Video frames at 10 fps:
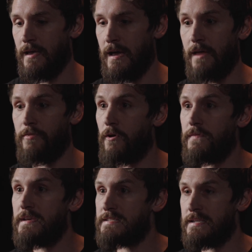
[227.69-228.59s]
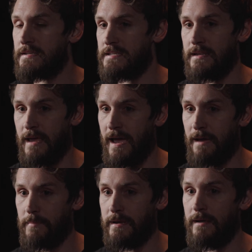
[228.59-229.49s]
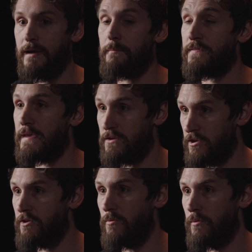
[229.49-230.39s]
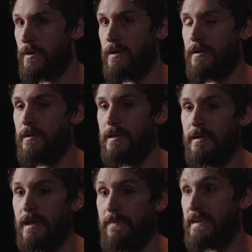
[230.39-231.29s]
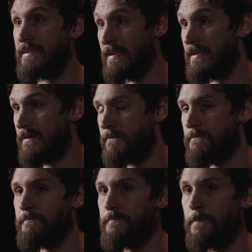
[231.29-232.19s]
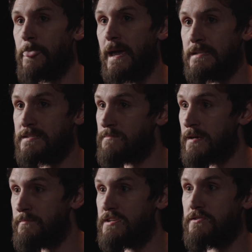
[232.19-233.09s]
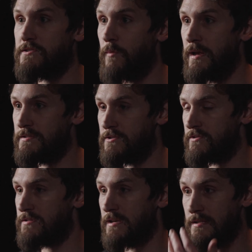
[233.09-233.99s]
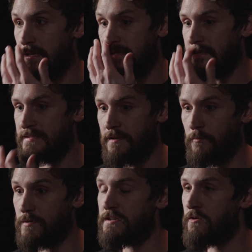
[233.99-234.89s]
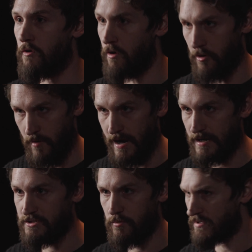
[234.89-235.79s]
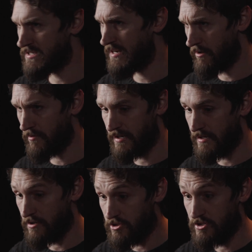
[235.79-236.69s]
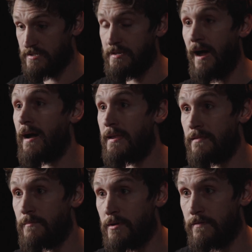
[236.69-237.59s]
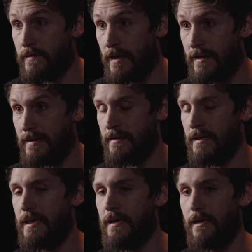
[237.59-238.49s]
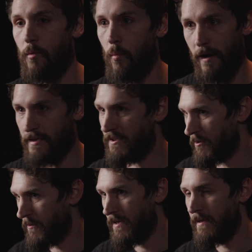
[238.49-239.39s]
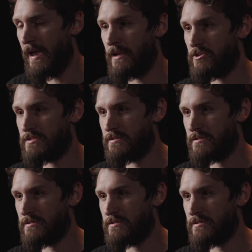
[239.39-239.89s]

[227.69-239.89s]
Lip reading: I thought these things didn't happen, but they do, and they did. And sometimes there's no answers. It wasn't a car crash. It wasn't a health condition. You just died in the middle of the night, and just